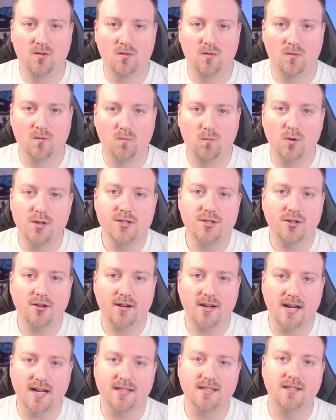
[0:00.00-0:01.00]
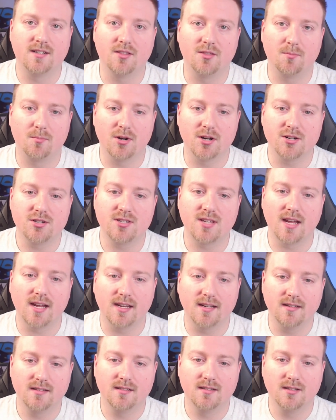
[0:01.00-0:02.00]
Once you're connected to the bridge
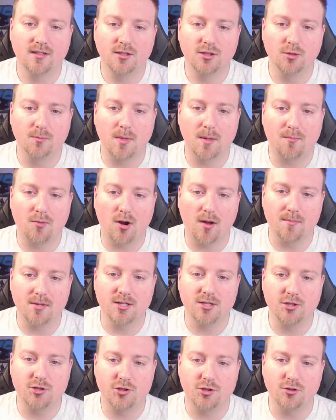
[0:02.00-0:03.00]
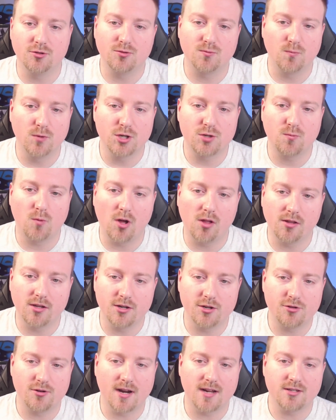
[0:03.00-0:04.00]
site, you'll be prompted to choose which
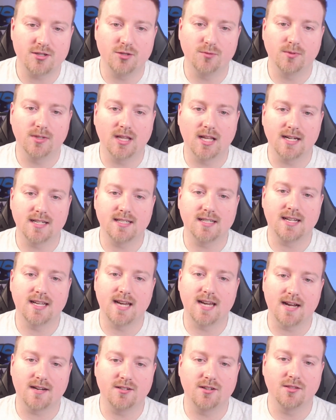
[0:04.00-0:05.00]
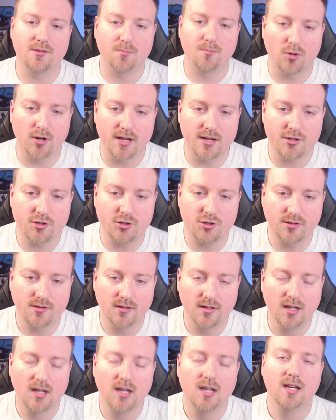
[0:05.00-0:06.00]
wallet address you would like to connect to the
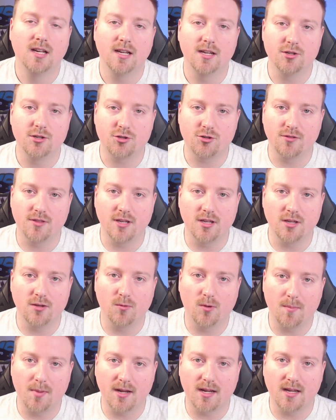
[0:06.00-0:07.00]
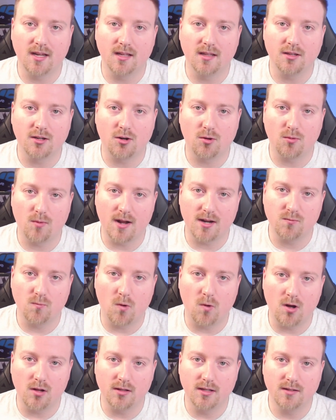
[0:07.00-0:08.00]
bridge. Ensure that you are picking the correct
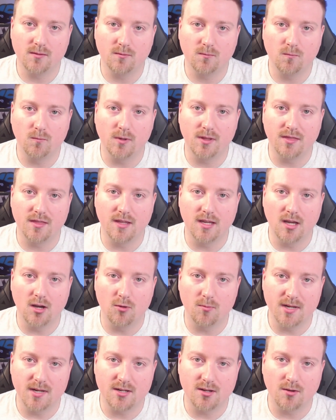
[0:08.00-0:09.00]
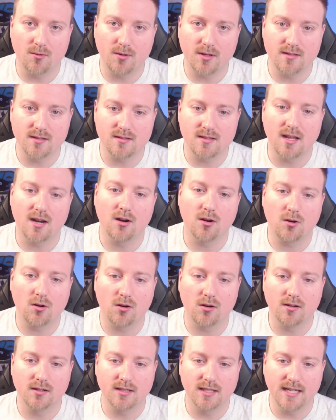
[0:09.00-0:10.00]
wallet with the OMI tokens that are
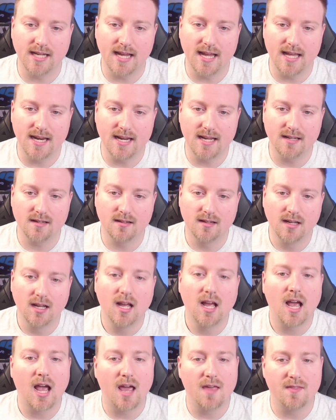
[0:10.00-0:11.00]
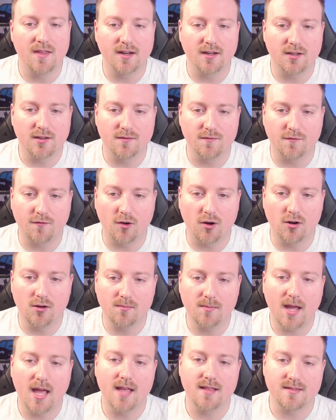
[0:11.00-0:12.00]
currently in it, and then
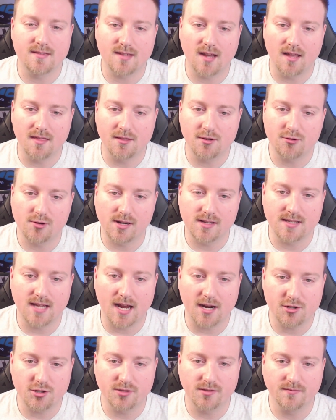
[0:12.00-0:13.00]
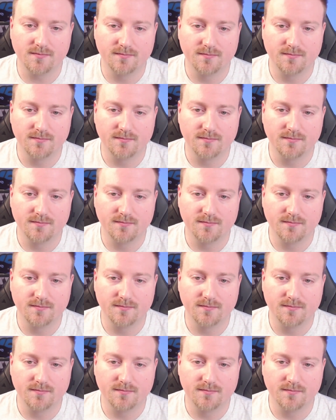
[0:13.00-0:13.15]
confirm and sign the transaction.